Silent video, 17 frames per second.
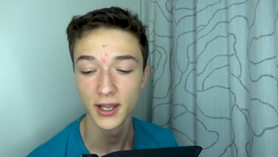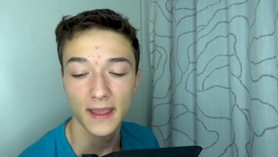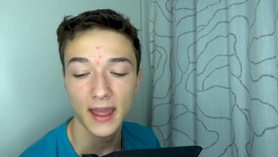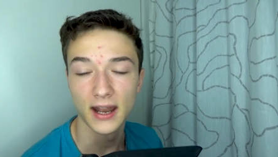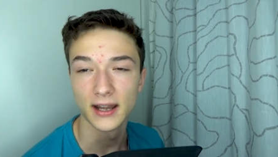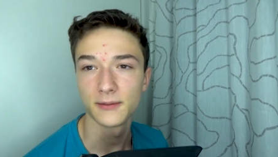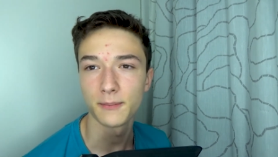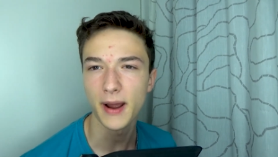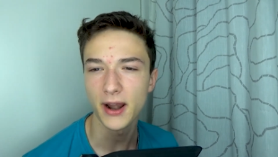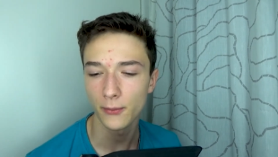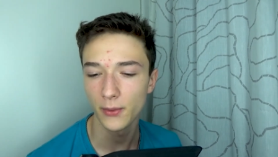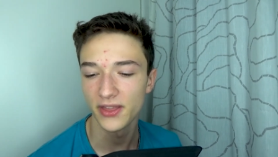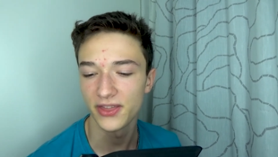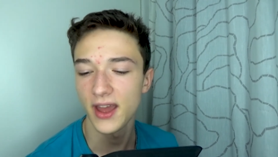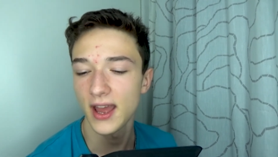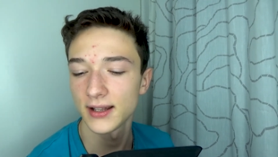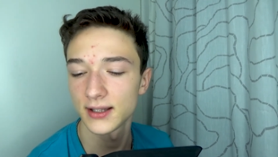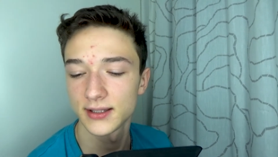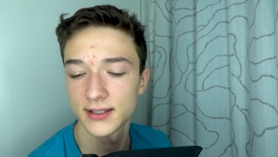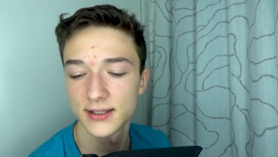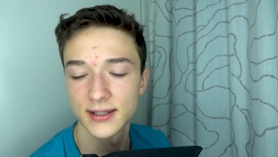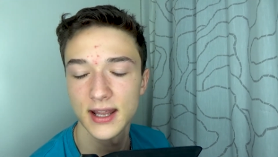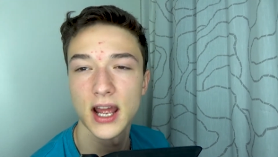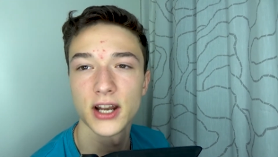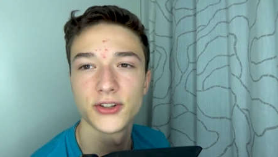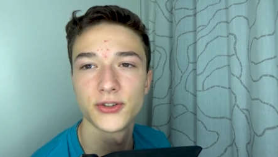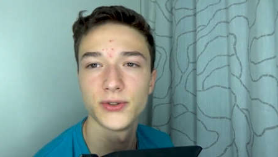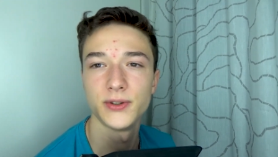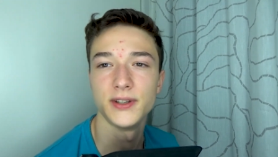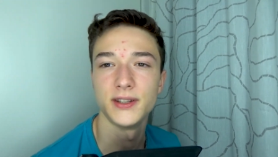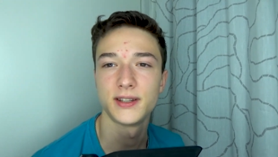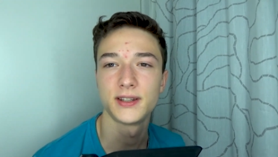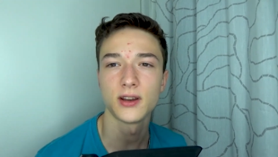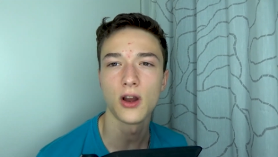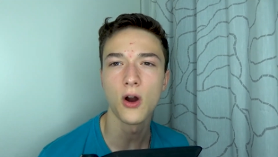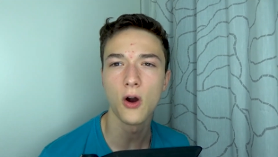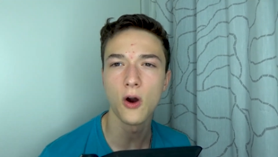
And by the way, that statue is